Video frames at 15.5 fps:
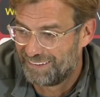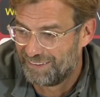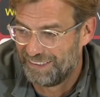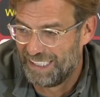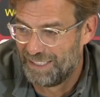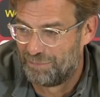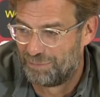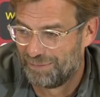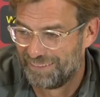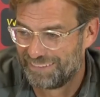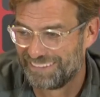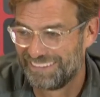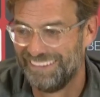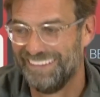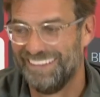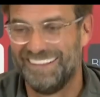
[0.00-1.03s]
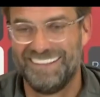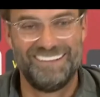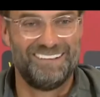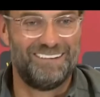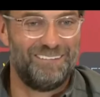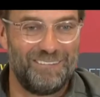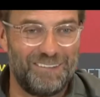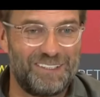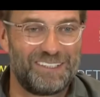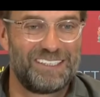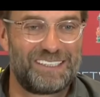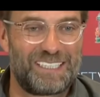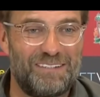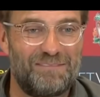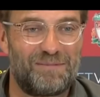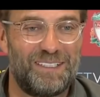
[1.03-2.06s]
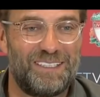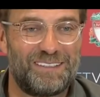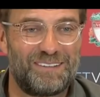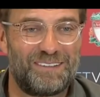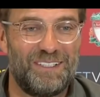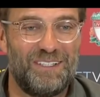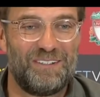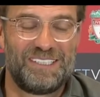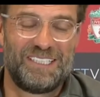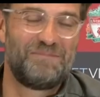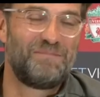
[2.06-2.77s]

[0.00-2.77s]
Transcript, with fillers: to Naples, uh, which is a tough place to go.